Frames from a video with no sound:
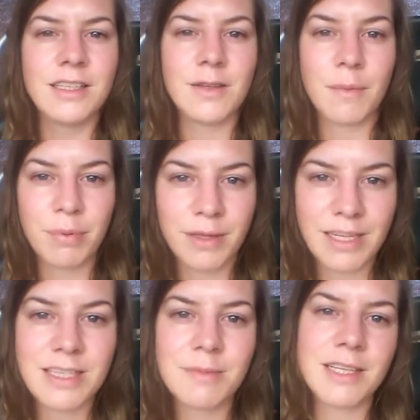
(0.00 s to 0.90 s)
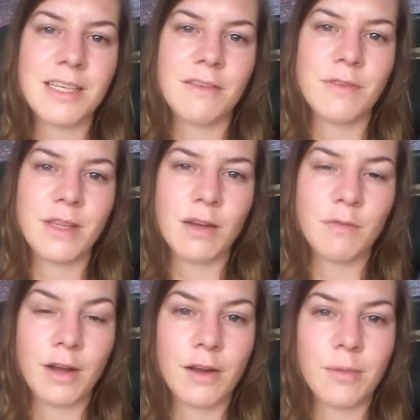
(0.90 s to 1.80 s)
So I placed myself in that
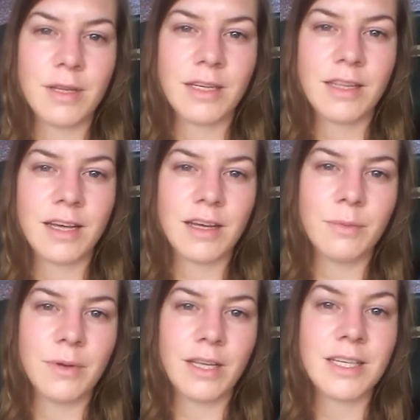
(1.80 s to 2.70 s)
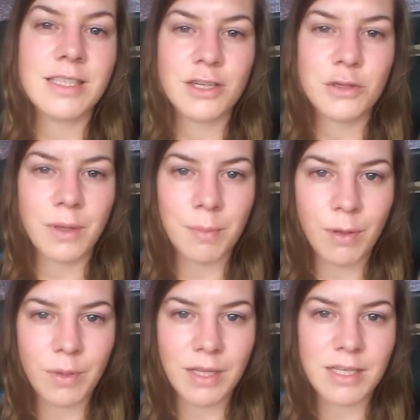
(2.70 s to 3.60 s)
environment that would accentuate
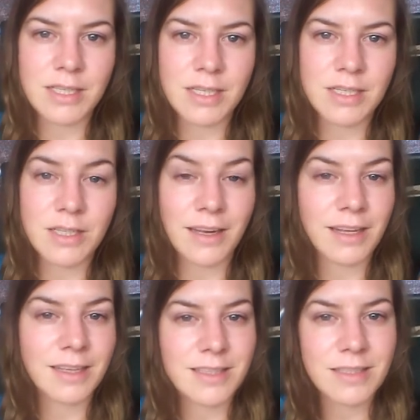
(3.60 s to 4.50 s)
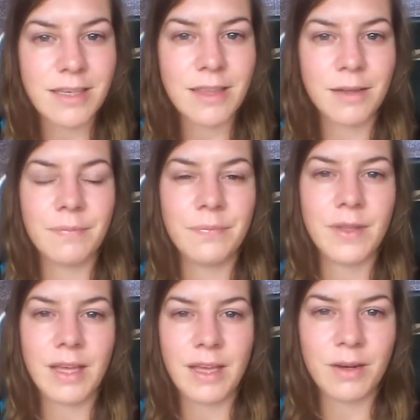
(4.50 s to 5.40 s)
my weaknesses so that I could see them
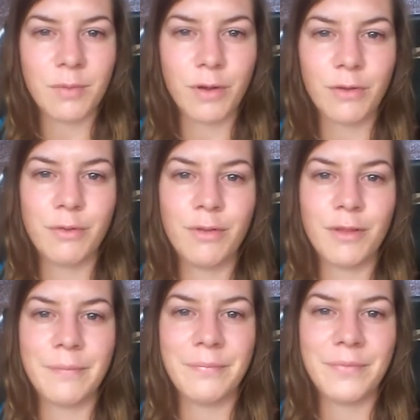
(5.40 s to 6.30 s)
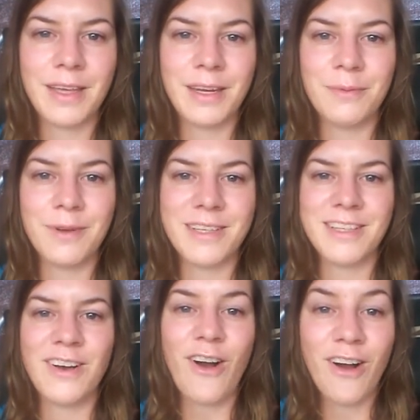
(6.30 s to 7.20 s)
and work through them. And it
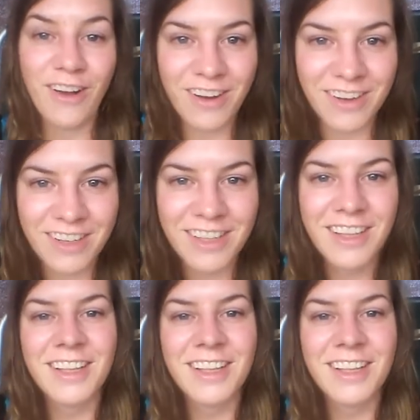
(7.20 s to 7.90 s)
was hard.